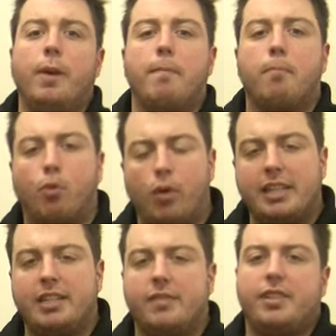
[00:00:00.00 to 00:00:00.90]
an
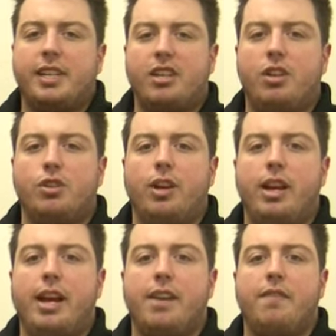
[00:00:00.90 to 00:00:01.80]
impressive
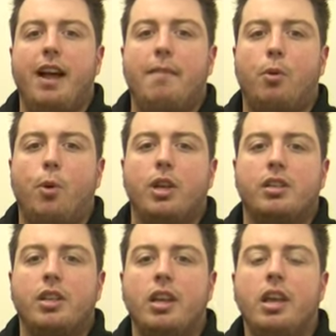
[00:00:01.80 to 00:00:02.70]
695
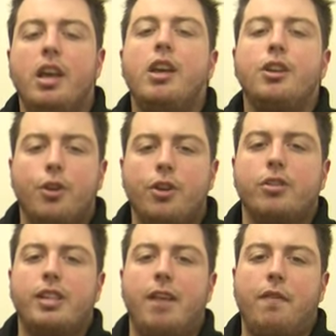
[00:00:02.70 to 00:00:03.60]
points. Do
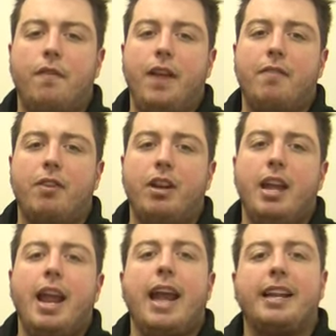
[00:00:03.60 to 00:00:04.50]
yourself a favor
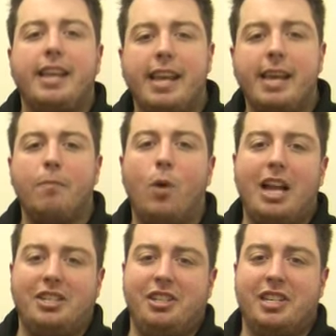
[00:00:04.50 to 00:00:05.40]
and keep
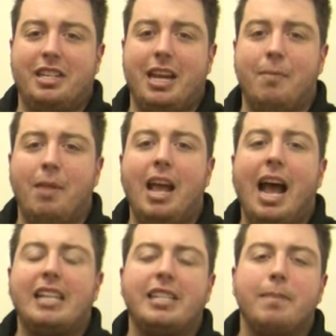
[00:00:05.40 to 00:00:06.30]
watching this team.
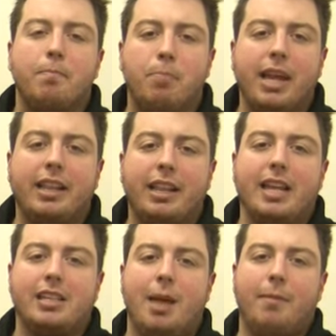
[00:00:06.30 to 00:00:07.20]
I see big
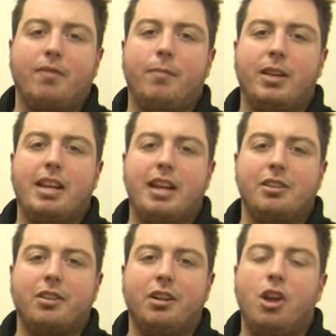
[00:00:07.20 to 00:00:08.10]
things coming from the
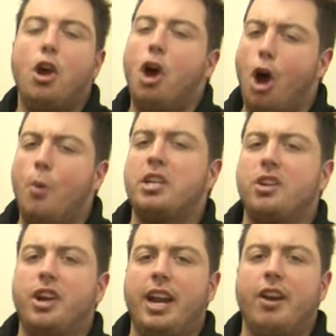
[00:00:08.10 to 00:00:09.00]
desert. Always
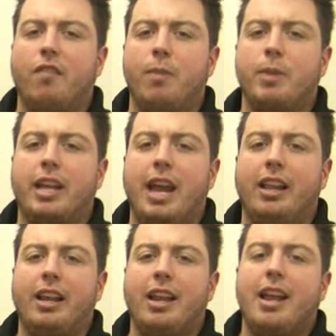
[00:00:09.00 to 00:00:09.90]
good hearing from you,
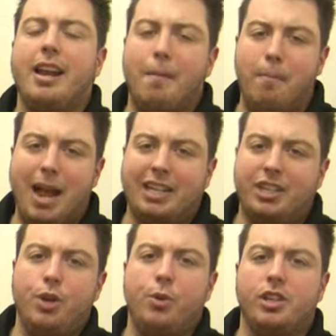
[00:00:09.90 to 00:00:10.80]
Caitlin. Now back to
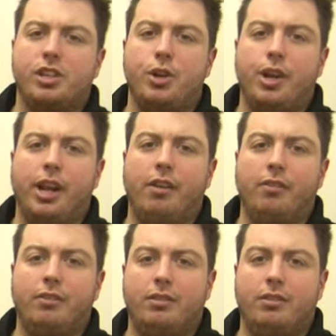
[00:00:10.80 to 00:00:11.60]
you in the studio.